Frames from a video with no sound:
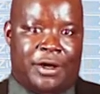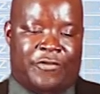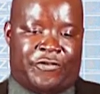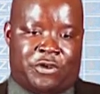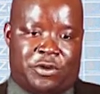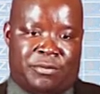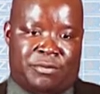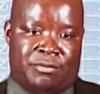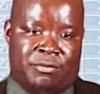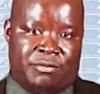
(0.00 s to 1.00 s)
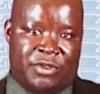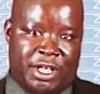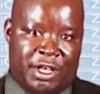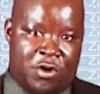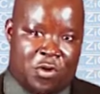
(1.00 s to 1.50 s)
from the
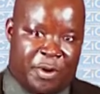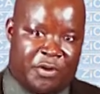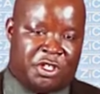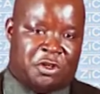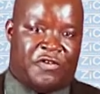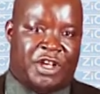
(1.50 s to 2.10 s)
incorporation of a